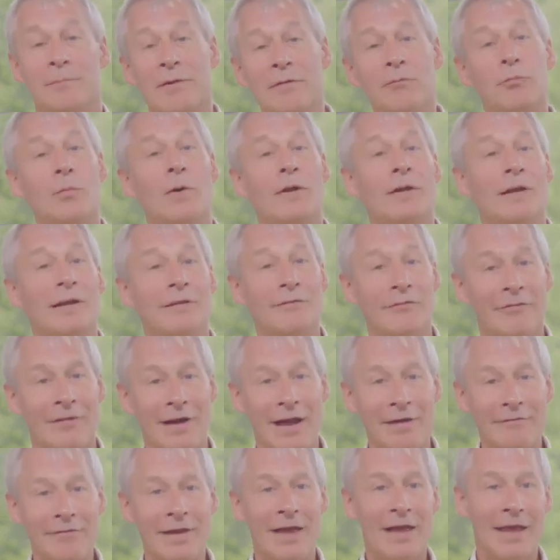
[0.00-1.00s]
that
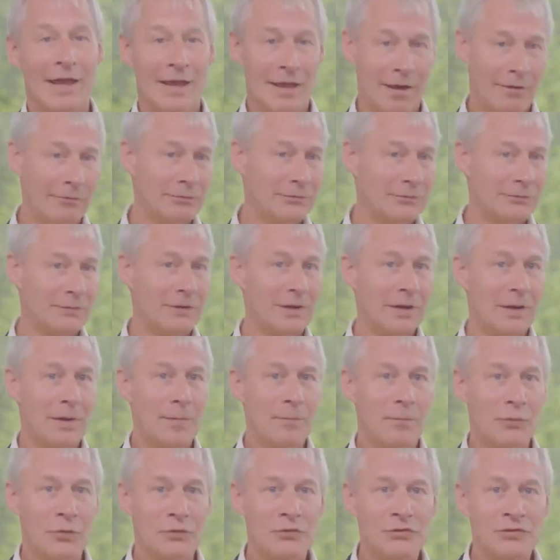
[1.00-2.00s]
BIF195 helps
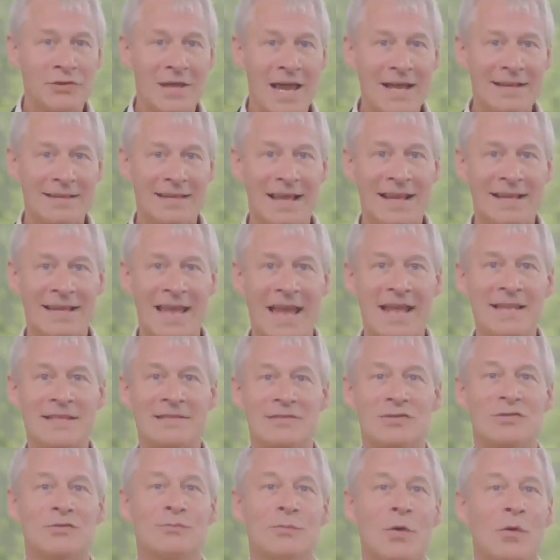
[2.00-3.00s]
protect
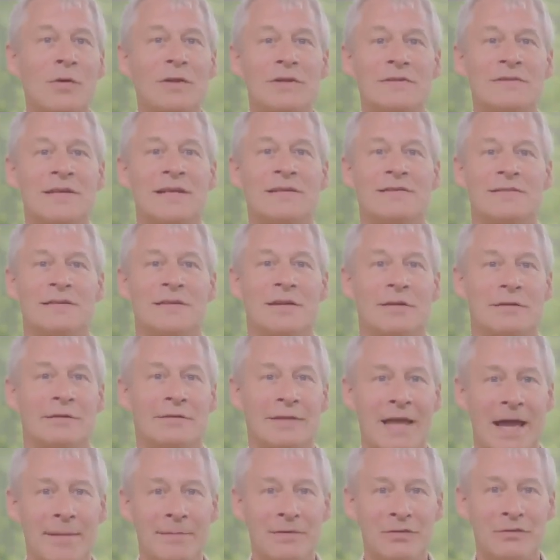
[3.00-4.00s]
against small intestinal
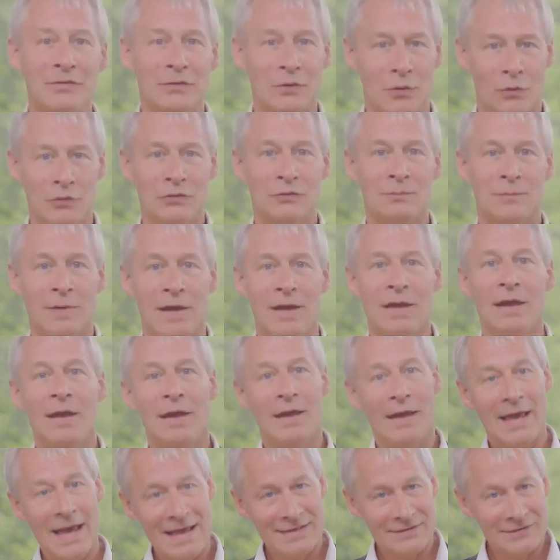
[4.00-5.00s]
damage caused by
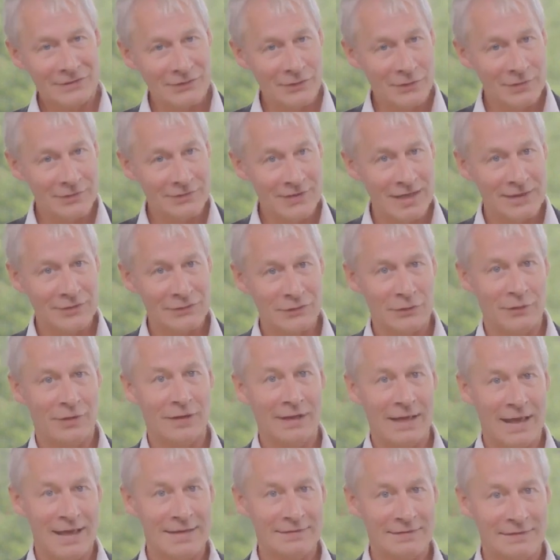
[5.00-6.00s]

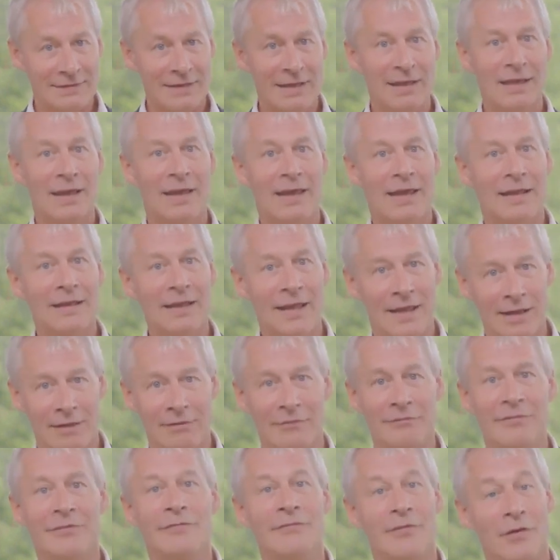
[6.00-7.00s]
acetylsalicylic acid in
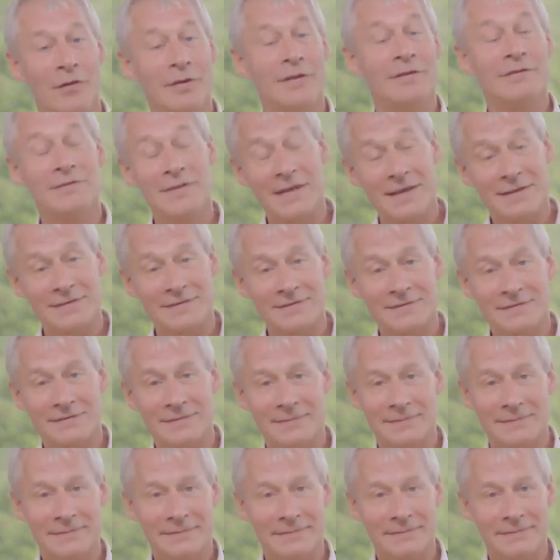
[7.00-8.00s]
healthy
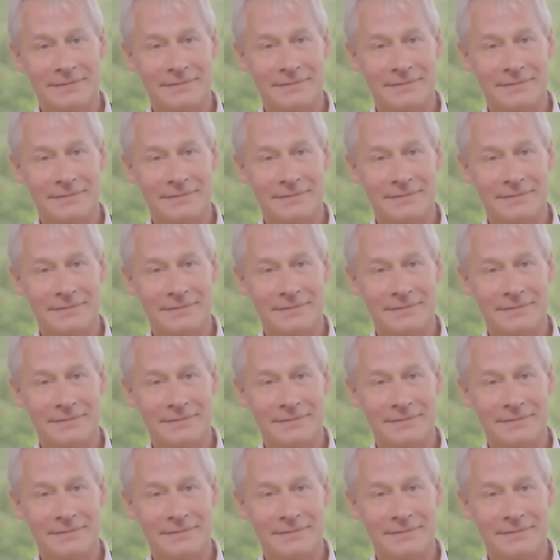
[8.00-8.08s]
volunteers.